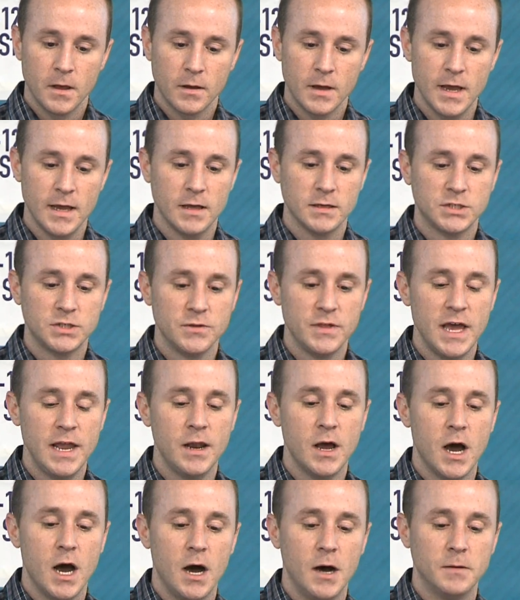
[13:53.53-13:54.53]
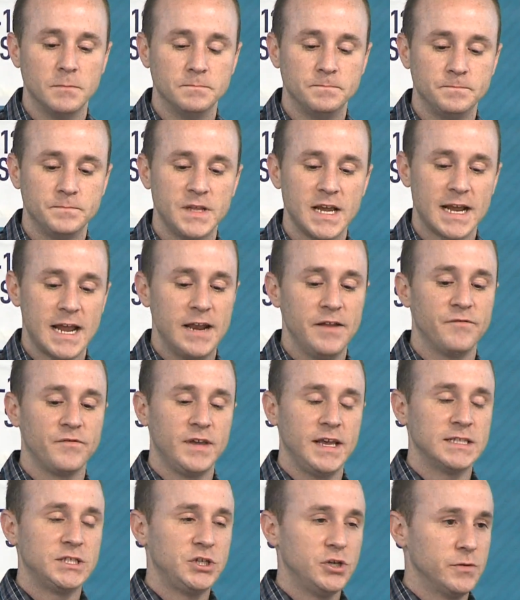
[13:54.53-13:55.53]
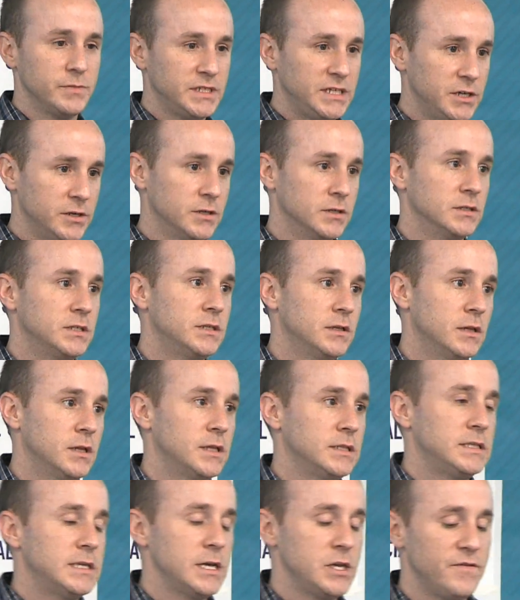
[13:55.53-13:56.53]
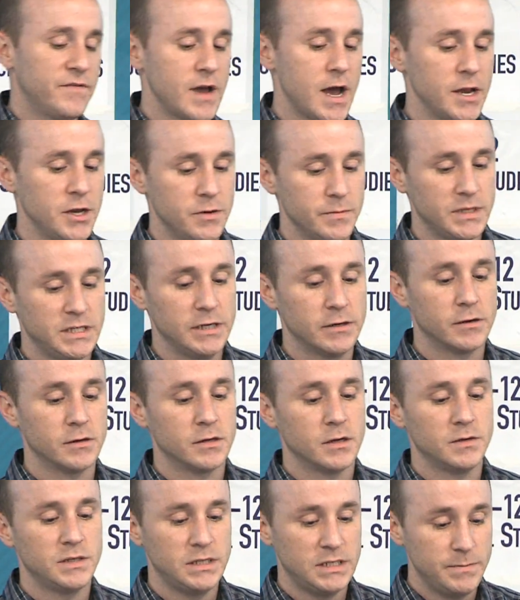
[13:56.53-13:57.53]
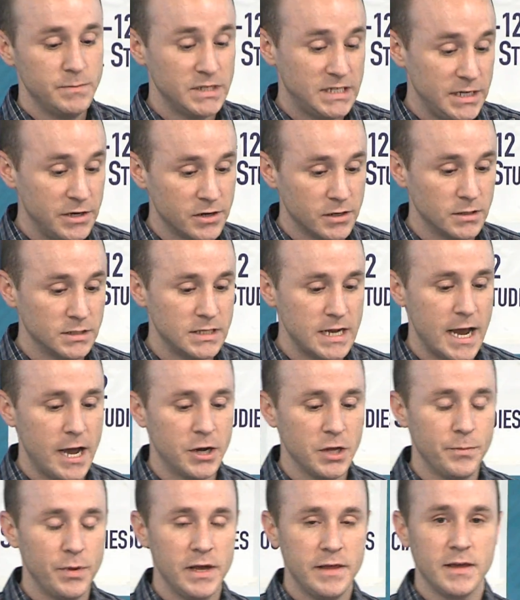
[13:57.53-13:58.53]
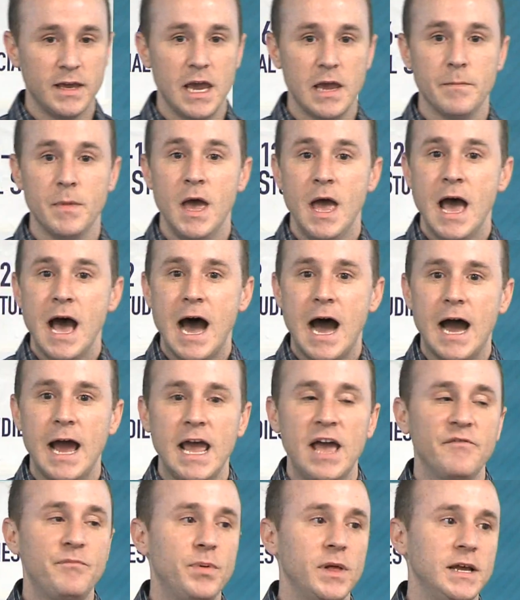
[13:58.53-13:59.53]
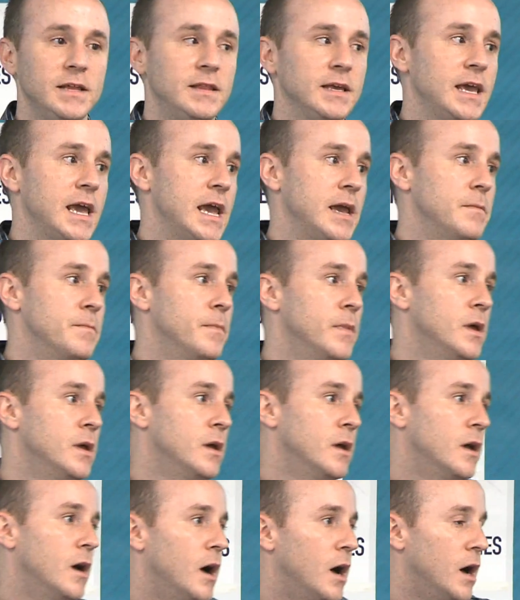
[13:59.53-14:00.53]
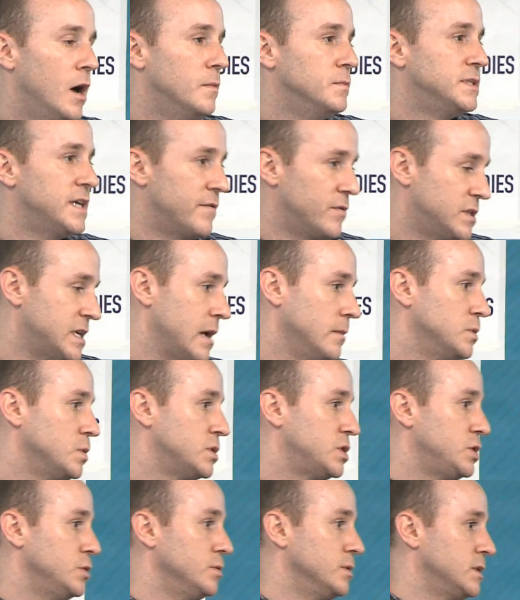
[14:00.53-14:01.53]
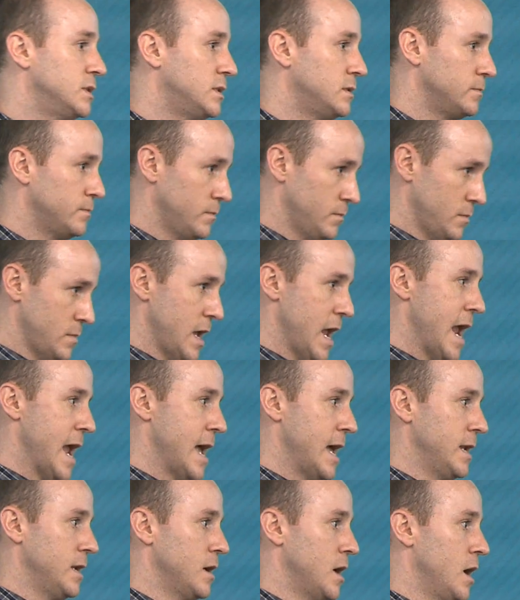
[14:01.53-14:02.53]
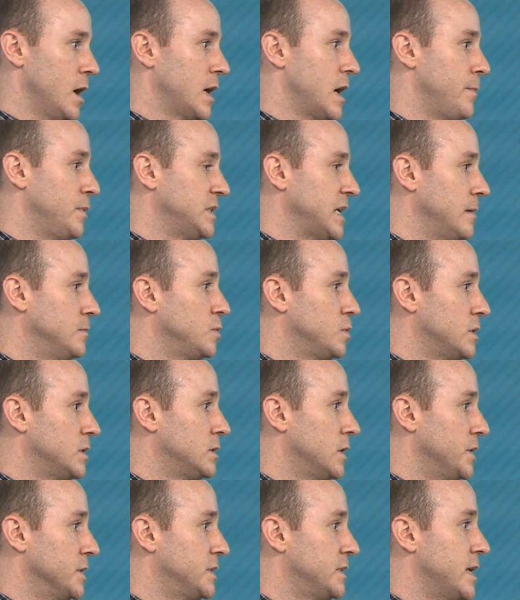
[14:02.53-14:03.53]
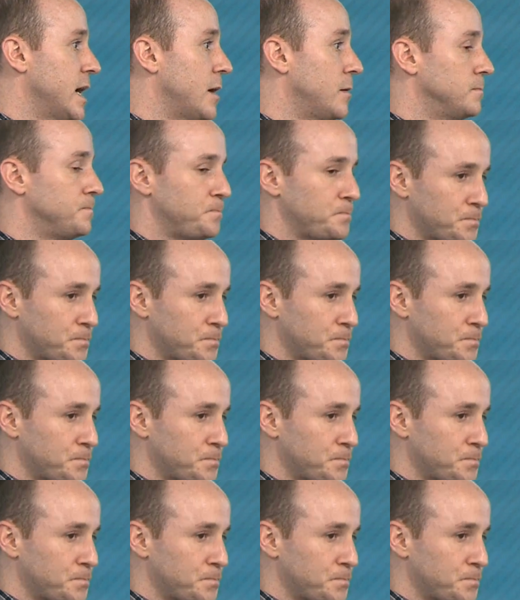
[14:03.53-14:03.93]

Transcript: Okay, so then that kind of gets your materials. So let's say you've gotten your materials, now how do you play the game? I have played the game several times with students and a couple times with adults now.